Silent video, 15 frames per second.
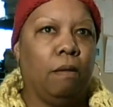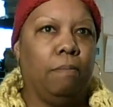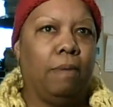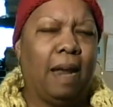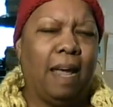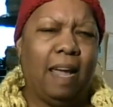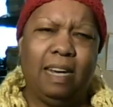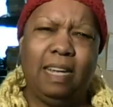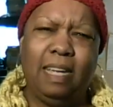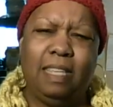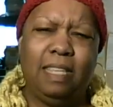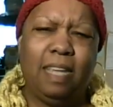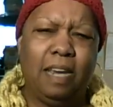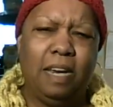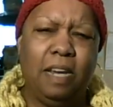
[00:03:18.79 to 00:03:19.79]
But I had to
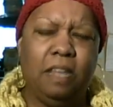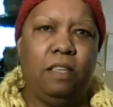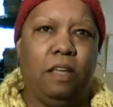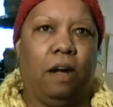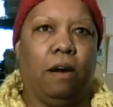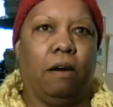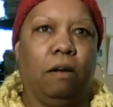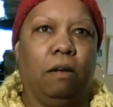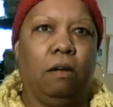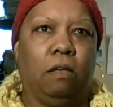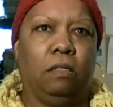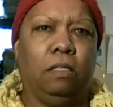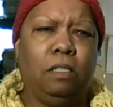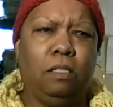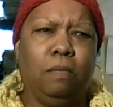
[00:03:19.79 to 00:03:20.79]
get that in there.
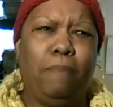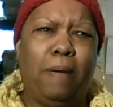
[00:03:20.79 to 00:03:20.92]
Because there's some